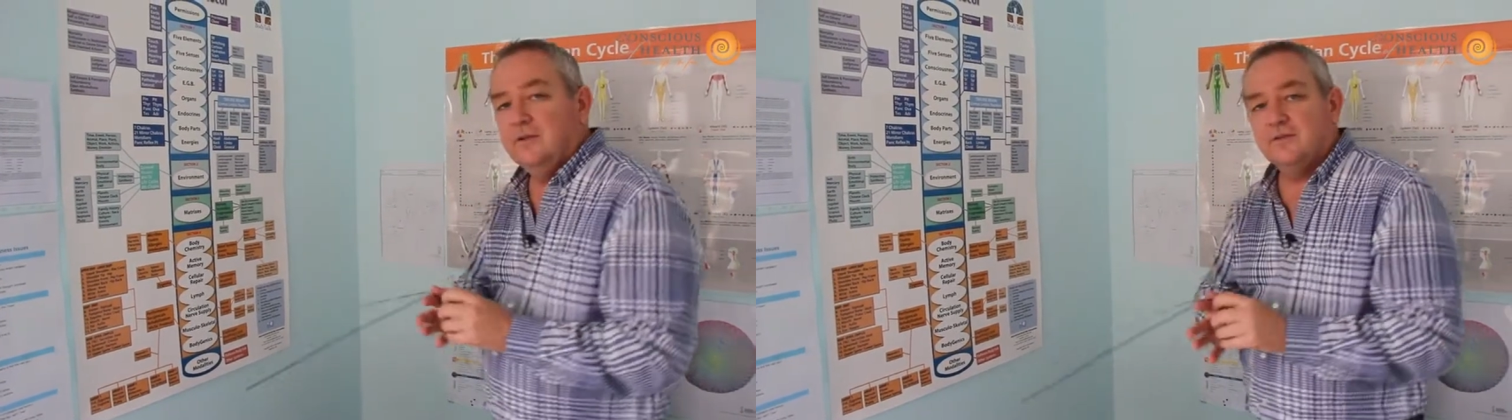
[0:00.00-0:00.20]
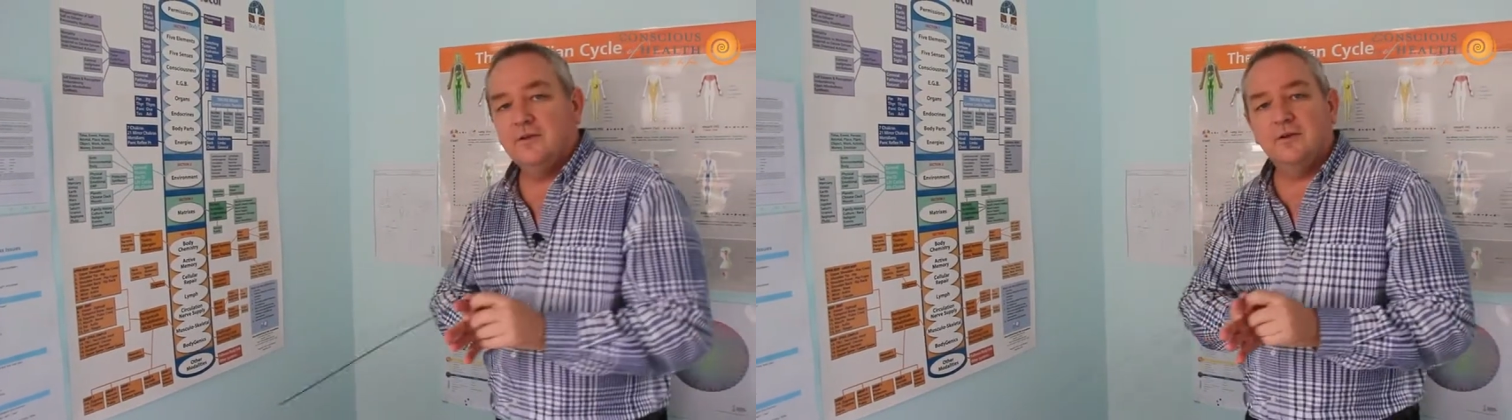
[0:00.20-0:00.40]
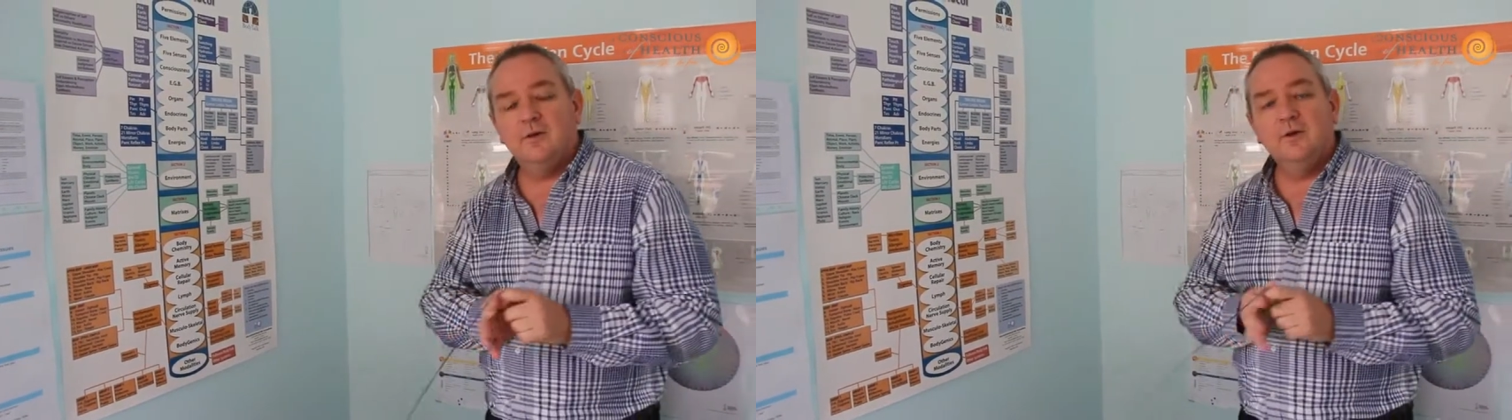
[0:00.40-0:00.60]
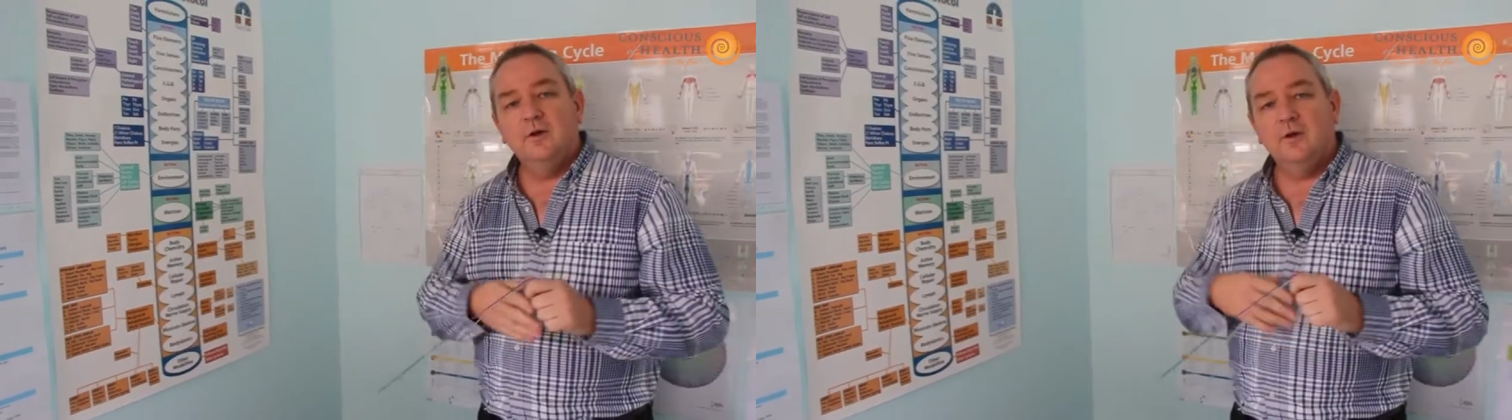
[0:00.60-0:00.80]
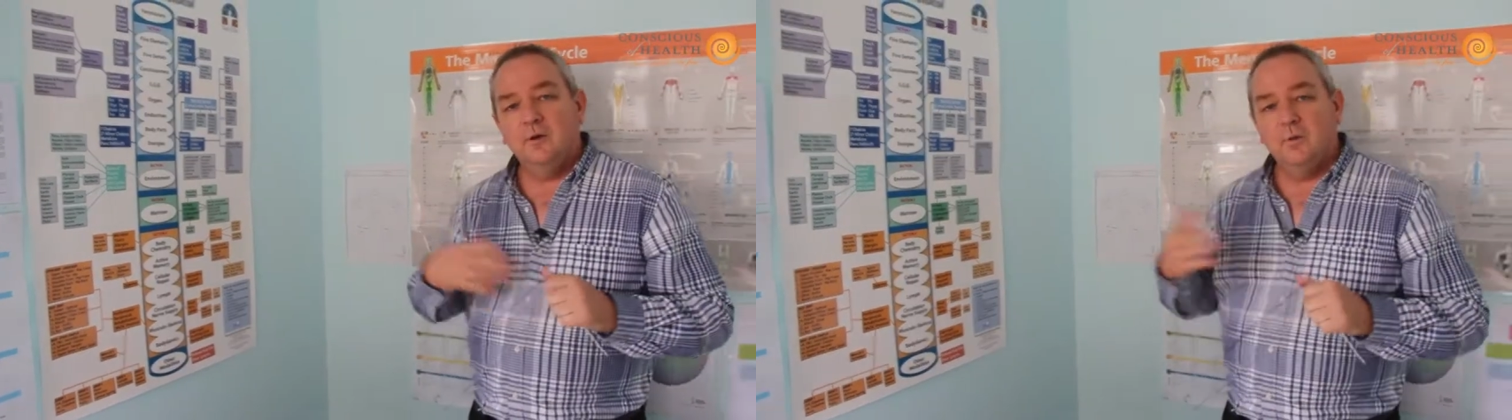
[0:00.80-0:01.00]
So
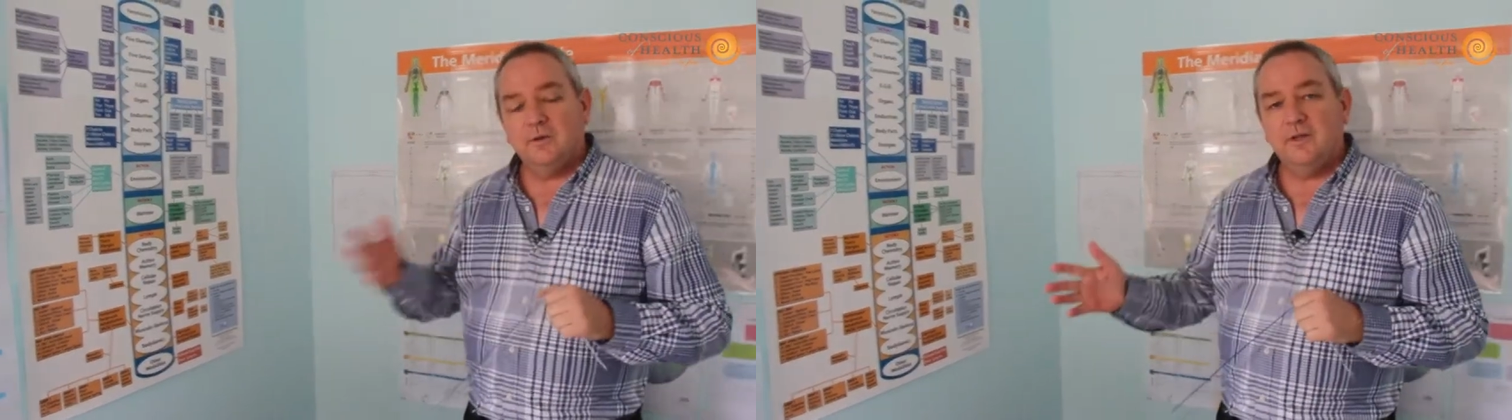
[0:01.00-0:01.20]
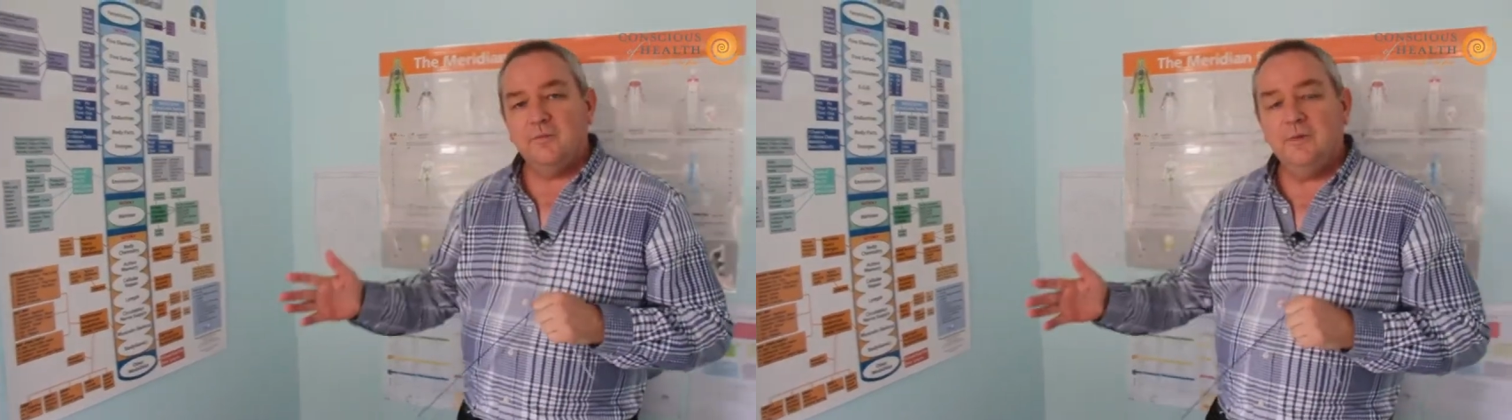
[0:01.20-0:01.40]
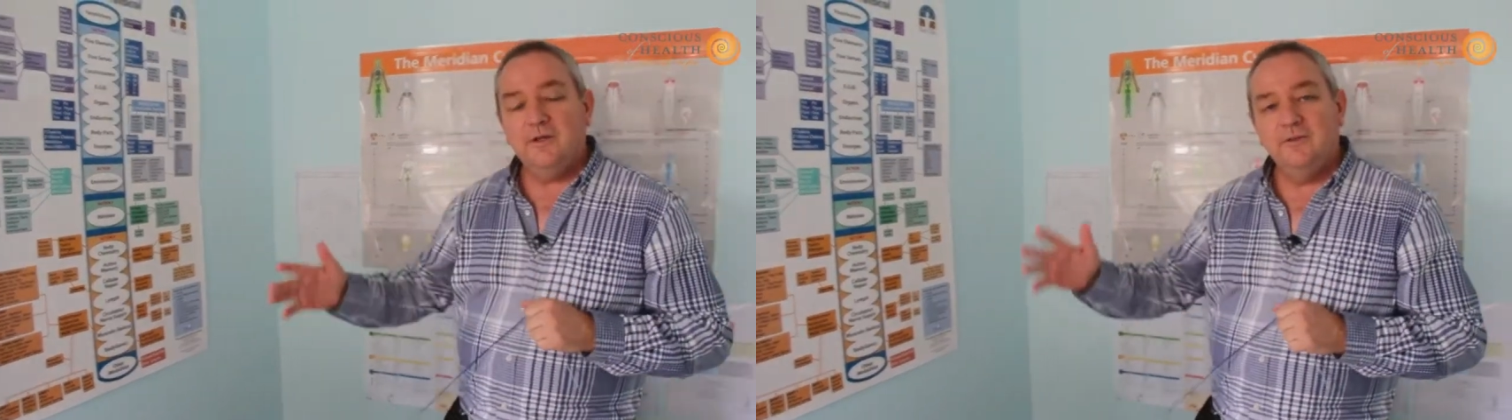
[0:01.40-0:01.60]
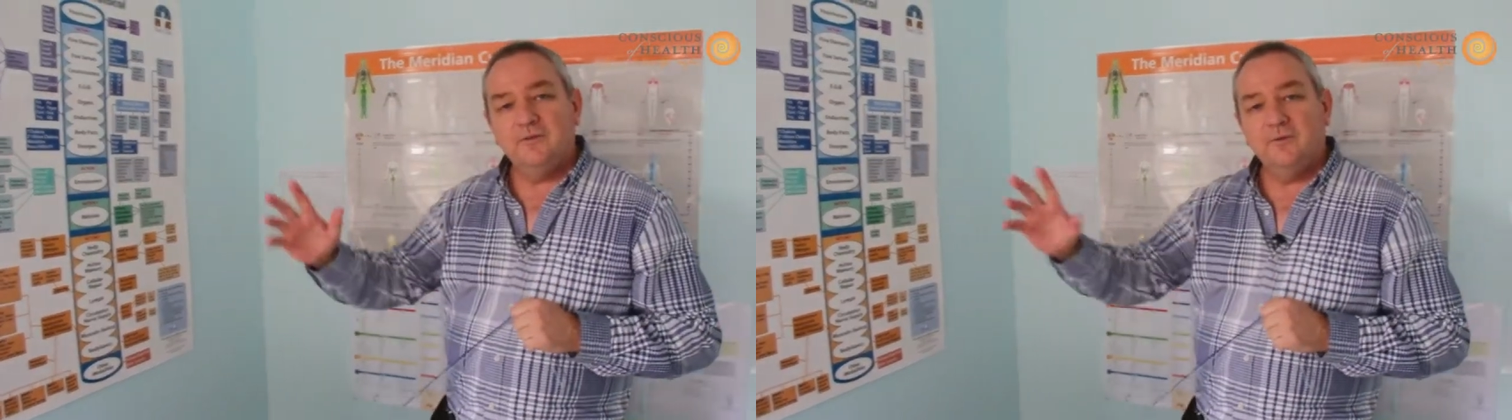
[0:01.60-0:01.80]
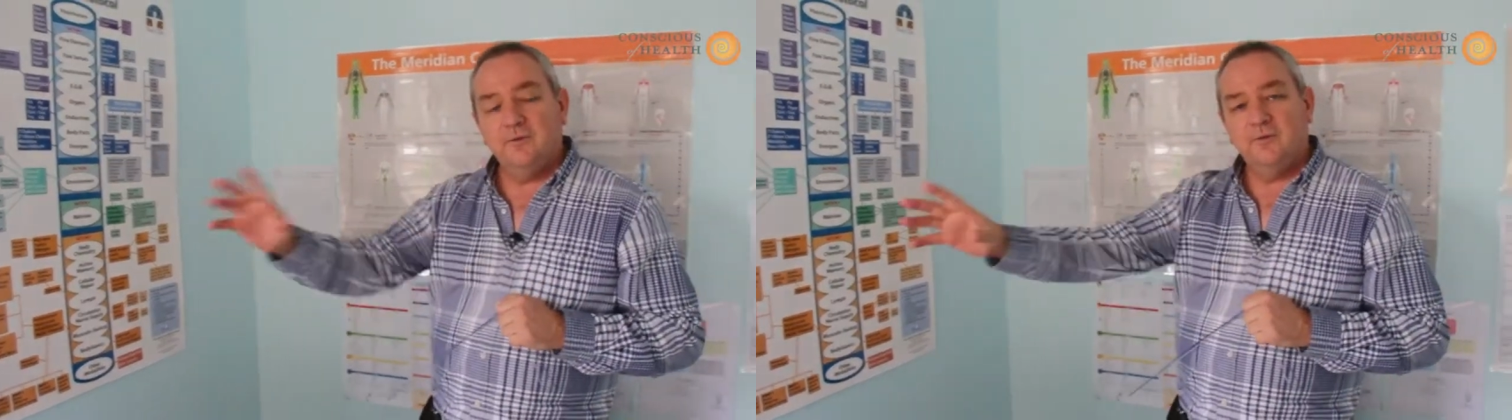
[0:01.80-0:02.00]
what that means is that